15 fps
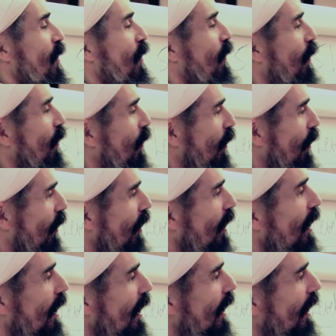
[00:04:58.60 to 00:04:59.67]

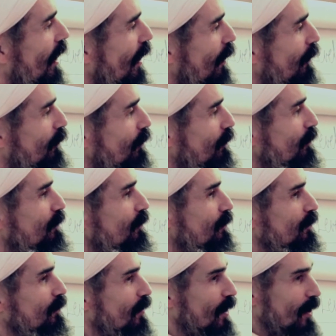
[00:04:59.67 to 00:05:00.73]
Or
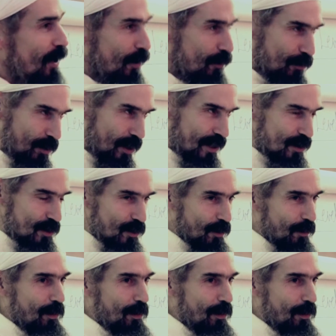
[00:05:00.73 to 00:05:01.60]
and hopefully it's your